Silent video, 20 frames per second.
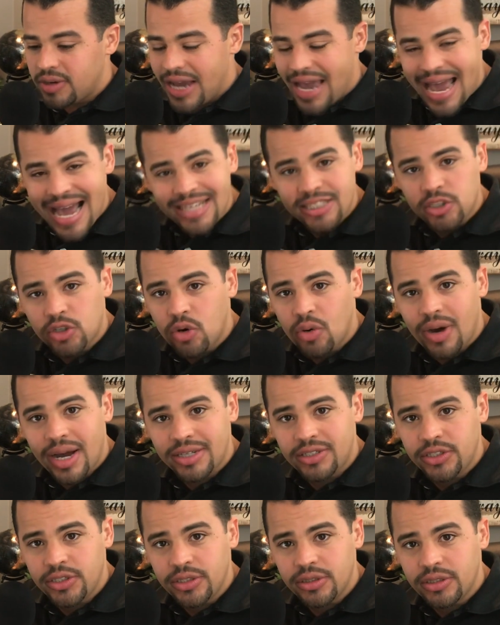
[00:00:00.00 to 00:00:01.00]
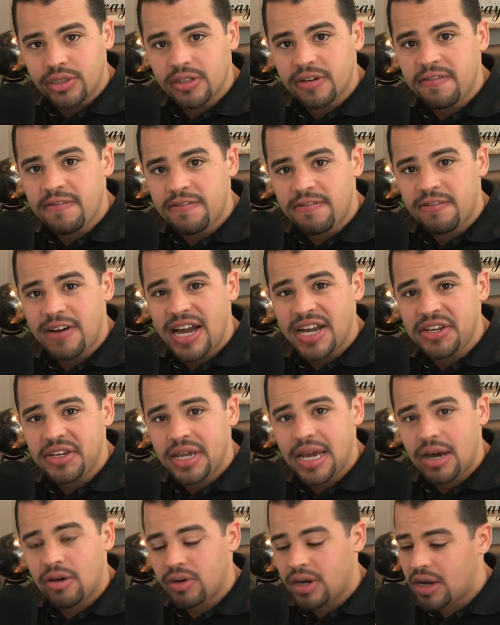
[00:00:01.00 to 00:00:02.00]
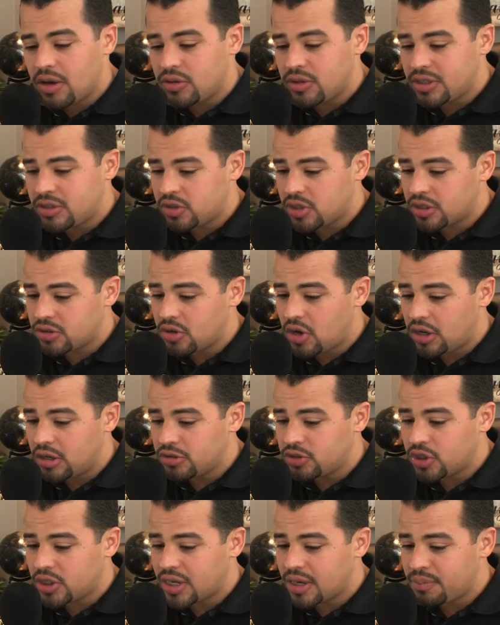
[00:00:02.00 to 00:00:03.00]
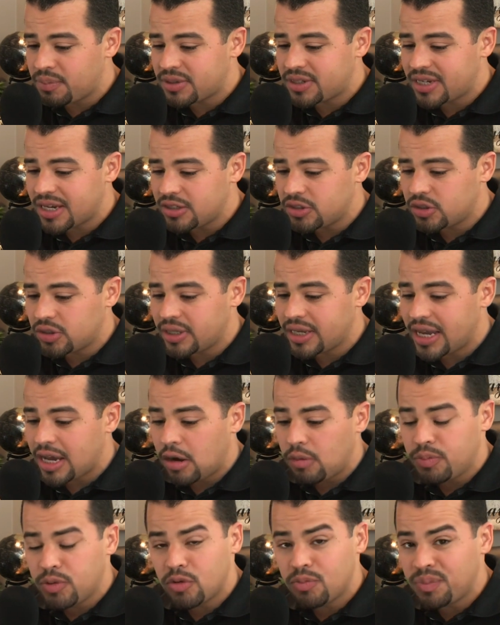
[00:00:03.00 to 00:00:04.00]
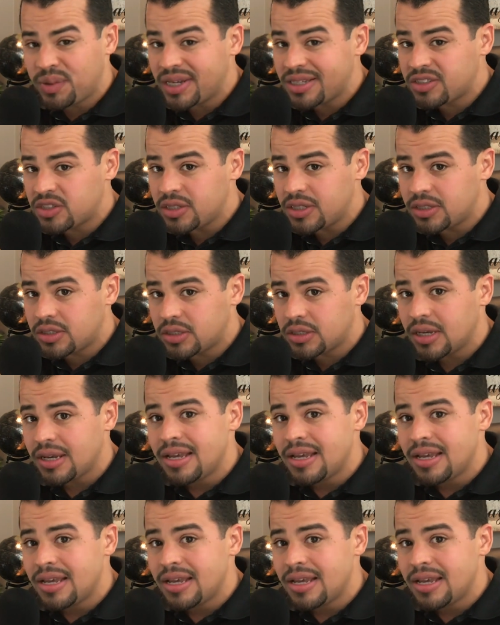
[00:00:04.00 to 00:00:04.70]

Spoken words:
ask questions, find out how this technology can potentially help your business